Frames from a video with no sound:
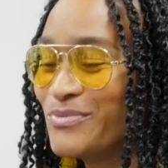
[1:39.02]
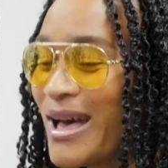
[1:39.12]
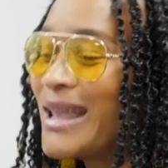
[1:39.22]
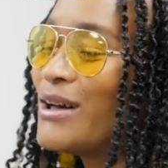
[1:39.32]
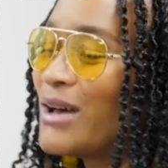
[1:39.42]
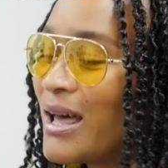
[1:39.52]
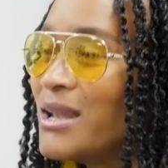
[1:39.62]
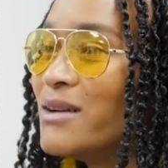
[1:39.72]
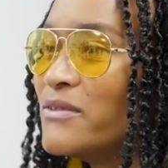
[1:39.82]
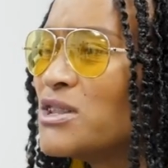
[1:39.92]
Got you. I
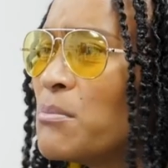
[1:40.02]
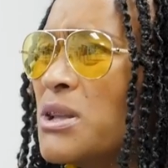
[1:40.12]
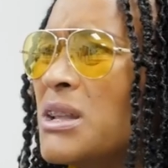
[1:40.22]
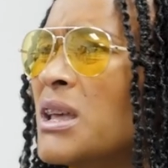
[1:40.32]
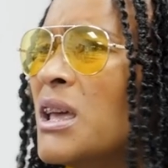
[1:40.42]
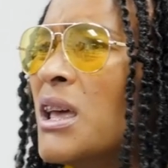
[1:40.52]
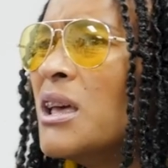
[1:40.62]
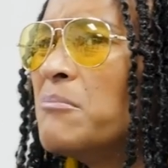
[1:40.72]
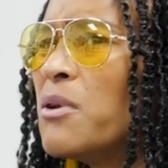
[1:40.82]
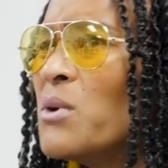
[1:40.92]
love it. So but
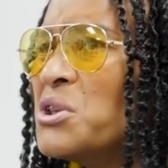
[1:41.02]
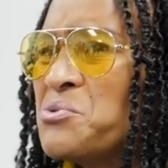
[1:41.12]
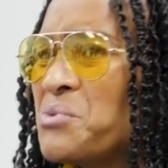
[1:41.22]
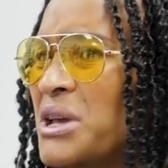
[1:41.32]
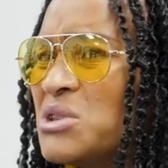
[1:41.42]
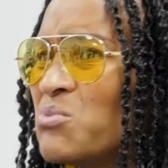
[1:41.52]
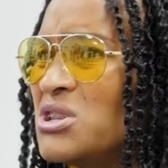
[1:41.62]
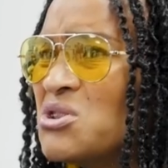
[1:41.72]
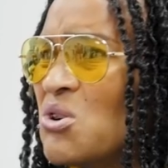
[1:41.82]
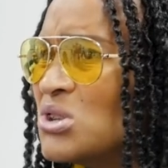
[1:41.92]
when you're rich, what
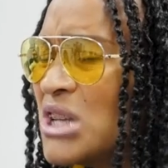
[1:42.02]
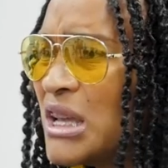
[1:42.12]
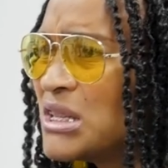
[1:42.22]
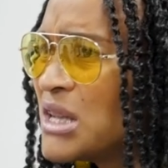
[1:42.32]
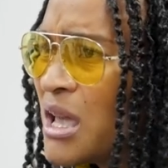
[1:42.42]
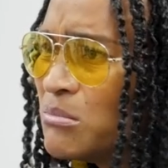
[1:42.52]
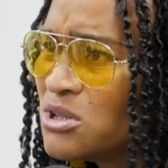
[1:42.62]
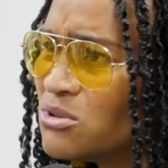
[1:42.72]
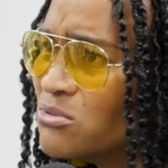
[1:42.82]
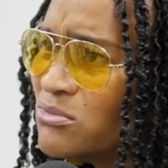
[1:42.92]
you gonna change your name
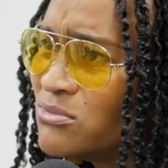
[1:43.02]
to?